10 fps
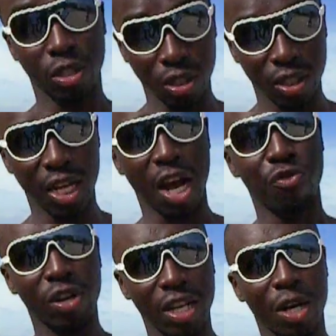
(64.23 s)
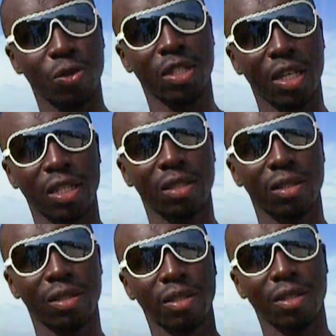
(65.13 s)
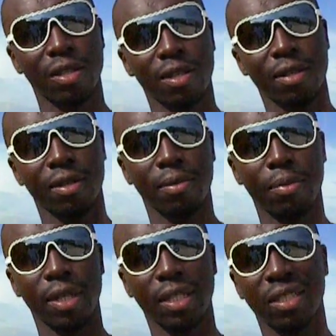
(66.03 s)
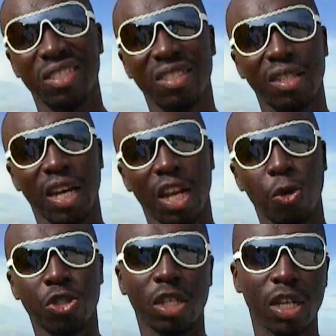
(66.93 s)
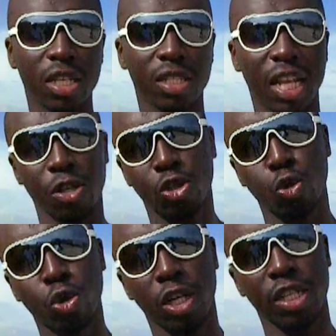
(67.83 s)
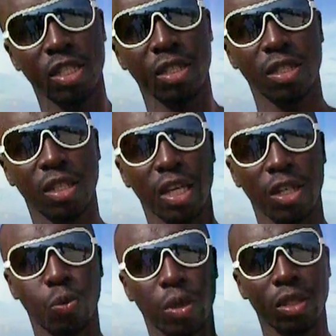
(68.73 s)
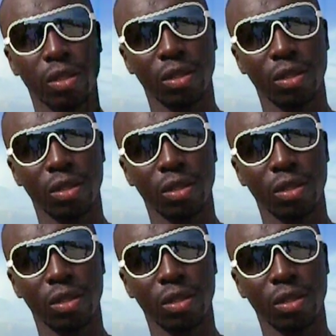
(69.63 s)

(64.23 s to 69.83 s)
It was good that I went outside. But I lost a cousin. I lost 2 cousins in the earthquake.